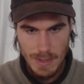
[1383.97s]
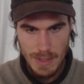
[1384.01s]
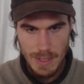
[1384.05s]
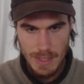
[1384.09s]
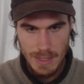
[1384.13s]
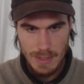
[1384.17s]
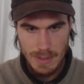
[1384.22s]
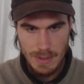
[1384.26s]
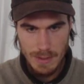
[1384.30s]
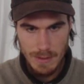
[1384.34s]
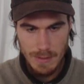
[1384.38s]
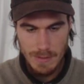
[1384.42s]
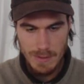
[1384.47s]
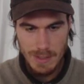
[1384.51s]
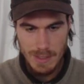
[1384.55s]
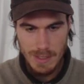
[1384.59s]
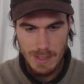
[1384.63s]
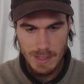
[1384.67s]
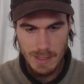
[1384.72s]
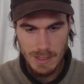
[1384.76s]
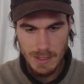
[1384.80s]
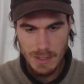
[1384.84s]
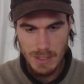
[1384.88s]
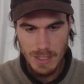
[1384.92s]
Okay, so I'm
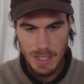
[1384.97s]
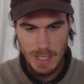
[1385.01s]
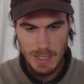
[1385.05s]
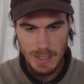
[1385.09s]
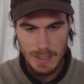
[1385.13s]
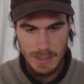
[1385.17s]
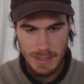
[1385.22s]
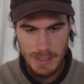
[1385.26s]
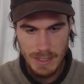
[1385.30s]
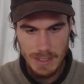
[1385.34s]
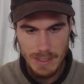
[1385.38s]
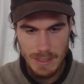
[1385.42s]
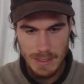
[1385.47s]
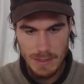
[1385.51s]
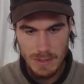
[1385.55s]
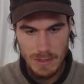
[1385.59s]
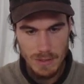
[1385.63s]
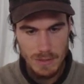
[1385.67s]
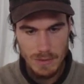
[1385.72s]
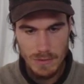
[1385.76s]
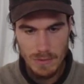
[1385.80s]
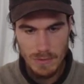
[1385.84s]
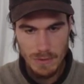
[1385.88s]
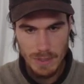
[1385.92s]
just going to check if this
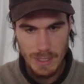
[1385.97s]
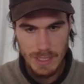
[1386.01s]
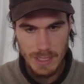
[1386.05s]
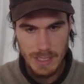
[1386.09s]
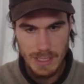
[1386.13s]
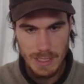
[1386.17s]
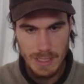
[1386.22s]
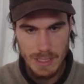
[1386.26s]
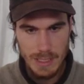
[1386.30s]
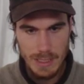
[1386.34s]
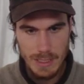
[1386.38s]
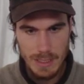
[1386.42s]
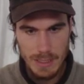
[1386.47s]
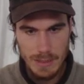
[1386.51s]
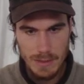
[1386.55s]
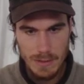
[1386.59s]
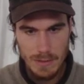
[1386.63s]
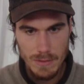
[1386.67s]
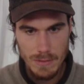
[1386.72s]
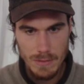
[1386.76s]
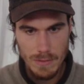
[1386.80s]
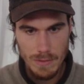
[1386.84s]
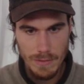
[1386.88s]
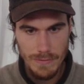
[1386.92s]
is your idea
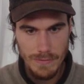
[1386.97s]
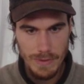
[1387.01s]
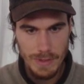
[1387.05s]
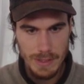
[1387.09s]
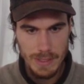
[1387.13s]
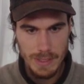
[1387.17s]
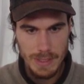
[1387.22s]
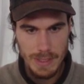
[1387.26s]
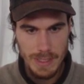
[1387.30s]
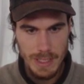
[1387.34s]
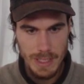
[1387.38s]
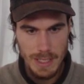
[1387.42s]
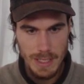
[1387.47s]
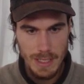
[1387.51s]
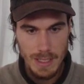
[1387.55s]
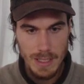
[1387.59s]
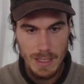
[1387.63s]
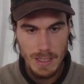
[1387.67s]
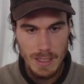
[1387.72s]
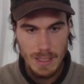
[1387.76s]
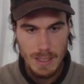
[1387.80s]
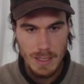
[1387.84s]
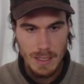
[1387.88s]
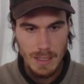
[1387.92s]
or if it's the
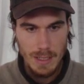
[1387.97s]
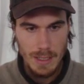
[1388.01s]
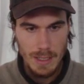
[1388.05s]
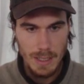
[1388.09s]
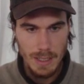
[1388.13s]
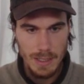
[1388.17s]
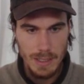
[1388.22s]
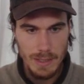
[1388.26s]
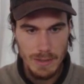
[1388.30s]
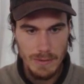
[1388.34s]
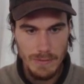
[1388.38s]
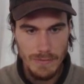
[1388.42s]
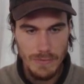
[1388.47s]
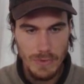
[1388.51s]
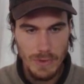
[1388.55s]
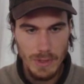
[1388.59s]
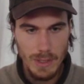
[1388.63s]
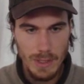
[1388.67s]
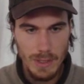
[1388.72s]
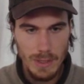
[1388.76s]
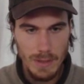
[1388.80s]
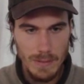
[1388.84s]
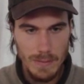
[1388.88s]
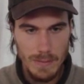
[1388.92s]
idea
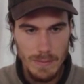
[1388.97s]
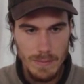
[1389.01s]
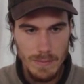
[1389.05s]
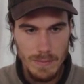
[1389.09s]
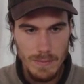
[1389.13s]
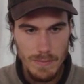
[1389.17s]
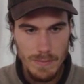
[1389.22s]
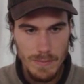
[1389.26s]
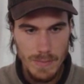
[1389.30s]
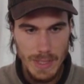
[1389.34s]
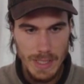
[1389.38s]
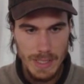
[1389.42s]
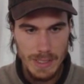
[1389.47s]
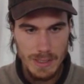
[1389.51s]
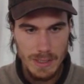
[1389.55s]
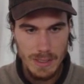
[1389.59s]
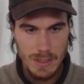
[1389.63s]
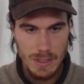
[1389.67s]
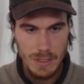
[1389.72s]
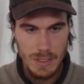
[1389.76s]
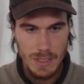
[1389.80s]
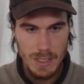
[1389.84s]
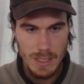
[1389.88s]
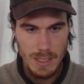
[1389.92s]
of the
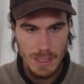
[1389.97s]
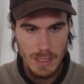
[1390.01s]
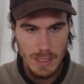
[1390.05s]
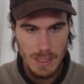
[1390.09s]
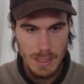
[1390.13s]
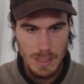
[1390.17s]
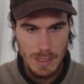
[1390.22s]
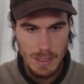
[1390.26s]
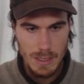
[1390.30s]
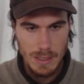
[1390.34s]
passage here.